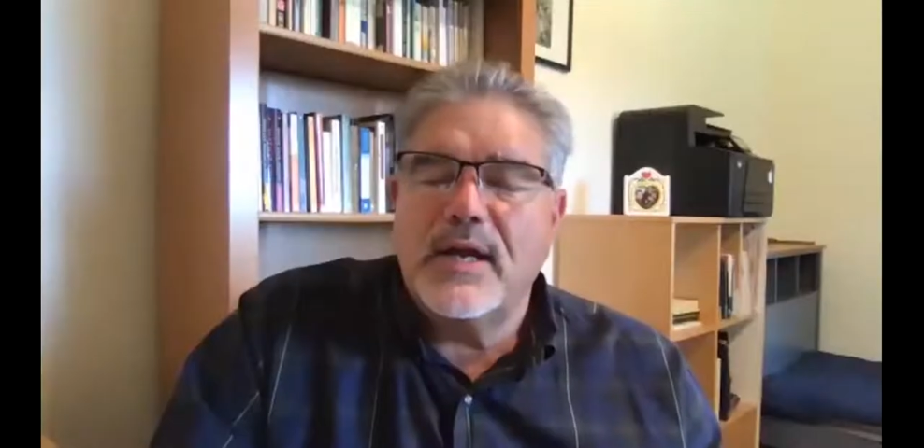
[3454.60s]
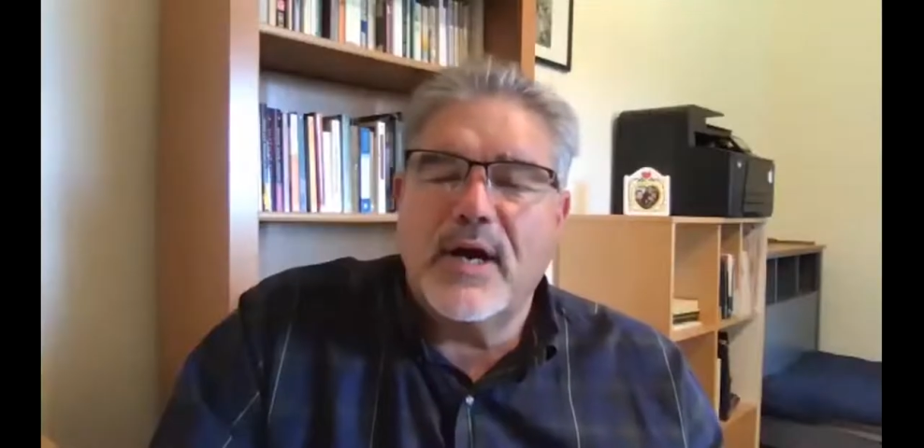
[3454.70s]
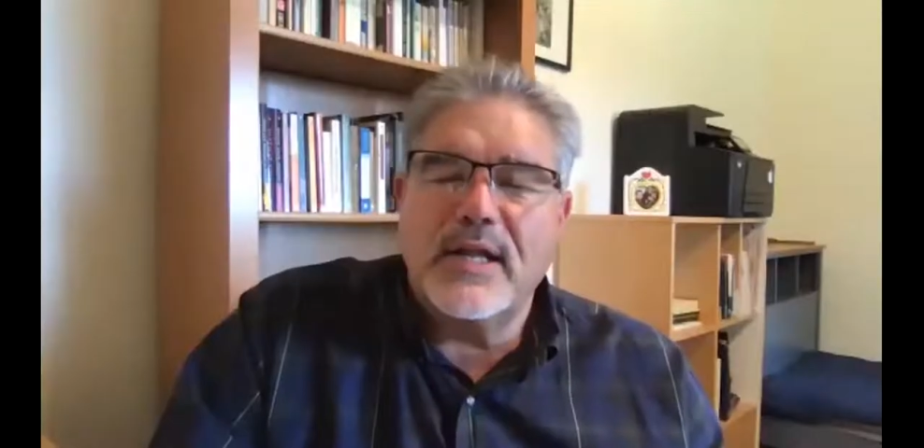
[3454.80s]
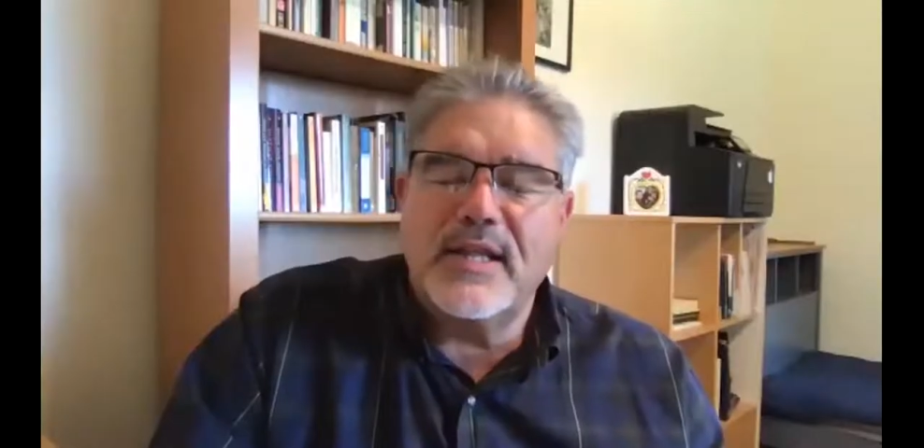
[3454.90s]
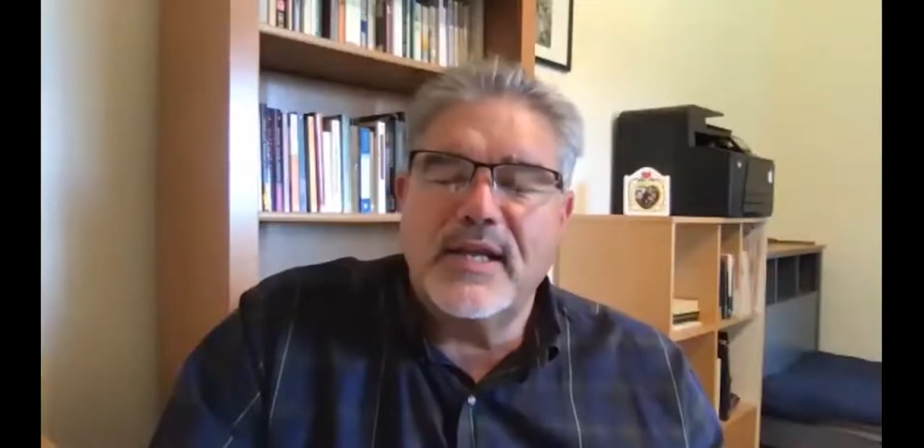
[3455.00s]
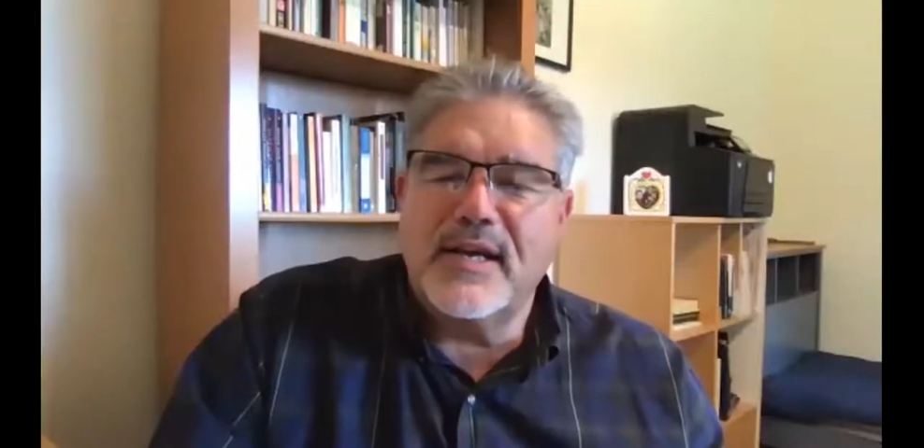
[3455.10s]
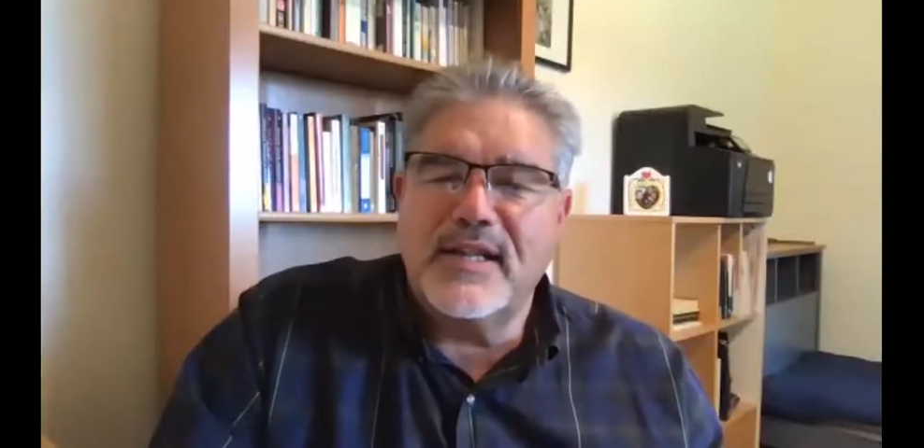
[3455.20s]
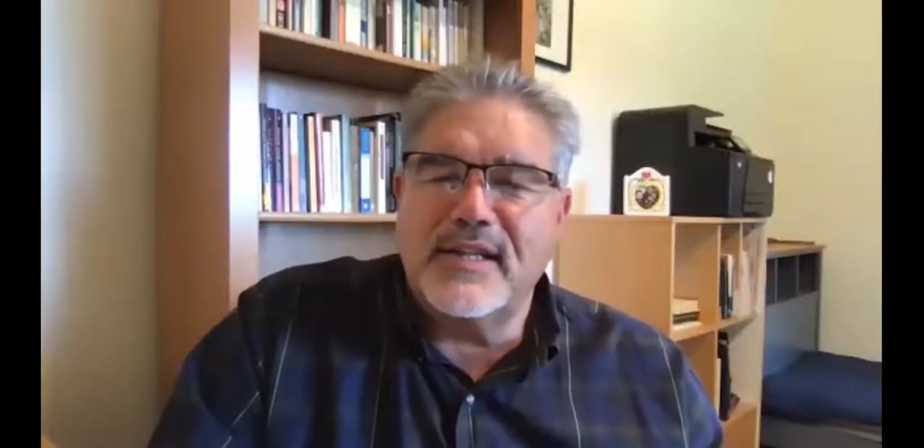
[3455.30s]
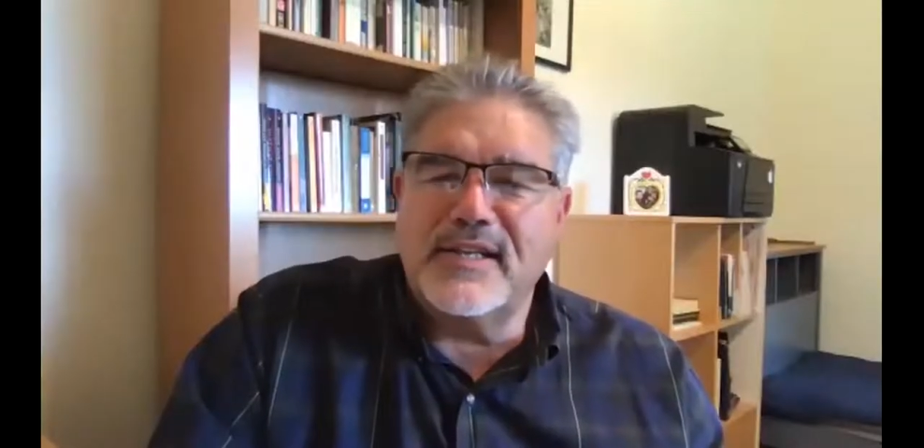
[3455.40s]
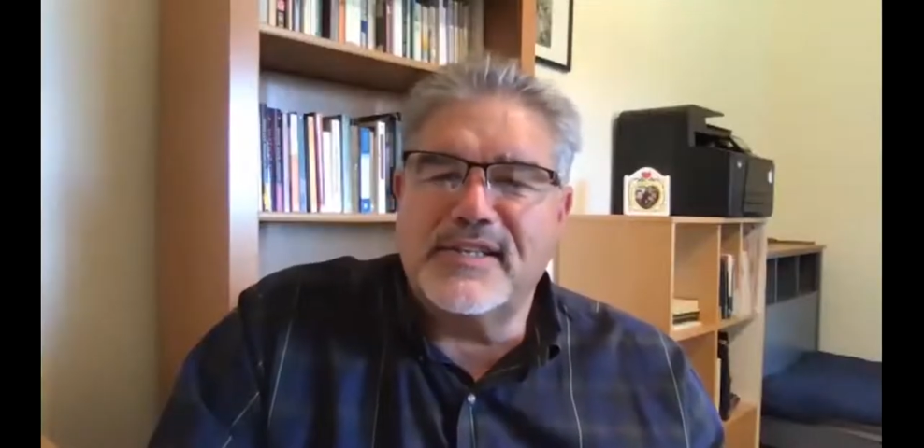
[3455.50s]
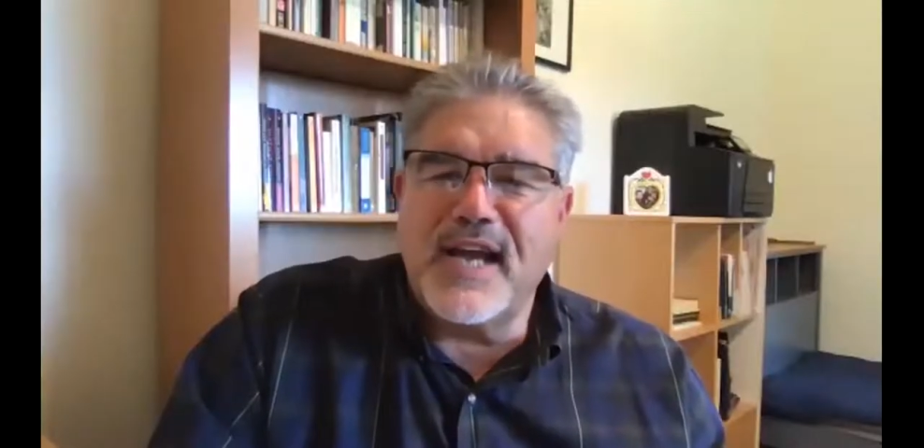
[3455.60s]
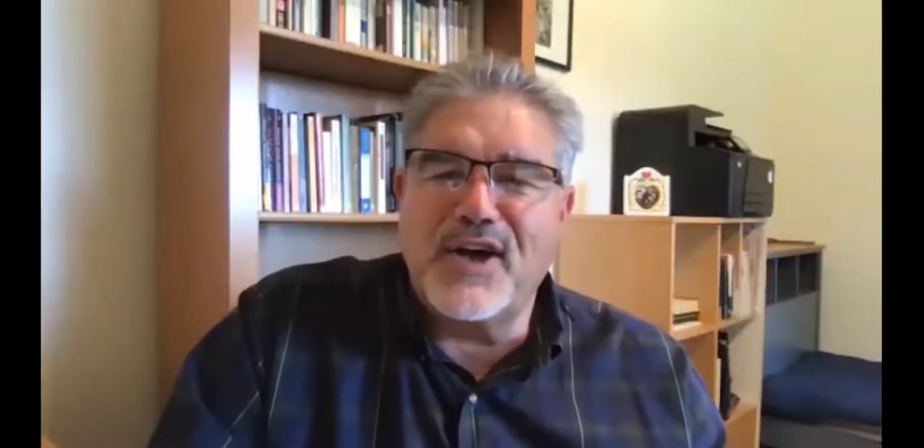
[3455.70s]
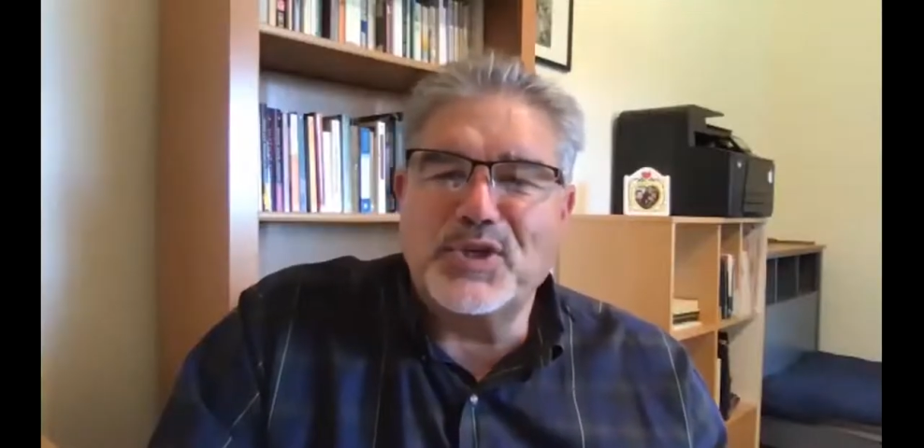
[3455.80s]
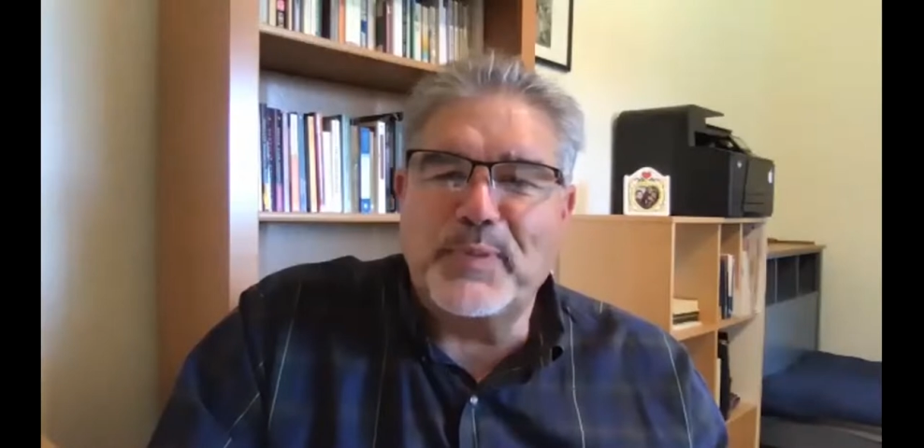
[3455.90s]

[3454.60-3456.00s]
no, I think the challenge